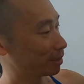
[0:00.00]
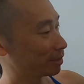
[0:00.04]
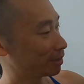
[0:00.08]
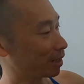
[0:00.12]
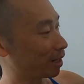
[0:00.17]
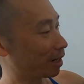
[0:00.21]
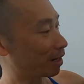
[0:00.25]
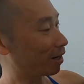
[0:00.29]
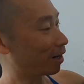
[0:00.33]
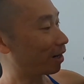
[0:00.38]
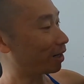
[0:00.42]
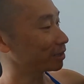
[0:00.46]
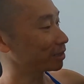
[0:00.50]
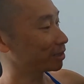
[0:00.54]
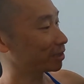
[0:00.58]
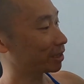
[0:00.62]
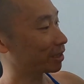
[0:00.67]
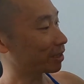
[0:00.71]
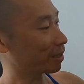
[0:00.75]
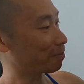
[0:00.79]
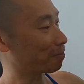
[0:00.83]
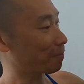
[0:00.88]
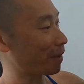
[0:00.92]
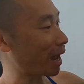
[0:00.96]
Now onto
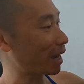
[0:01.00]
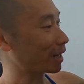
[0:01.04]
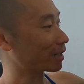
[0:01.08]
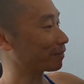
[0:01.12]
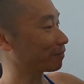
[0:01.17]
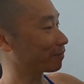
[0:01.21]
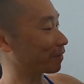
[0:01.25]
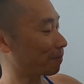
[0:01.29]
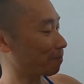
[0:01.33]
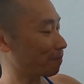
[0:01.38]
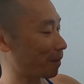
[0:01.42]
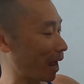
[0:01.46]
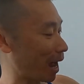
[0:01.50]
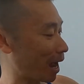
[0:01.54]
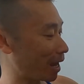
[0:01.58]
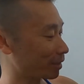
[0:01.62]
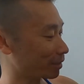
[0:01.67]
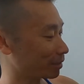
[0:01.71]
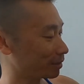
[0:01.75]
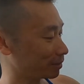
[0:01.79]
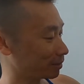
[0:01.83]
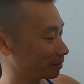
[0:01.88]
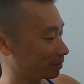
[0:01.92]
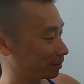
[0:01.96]
the back of the
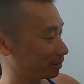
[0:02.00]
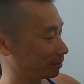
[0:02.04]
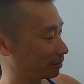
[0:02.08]
pack.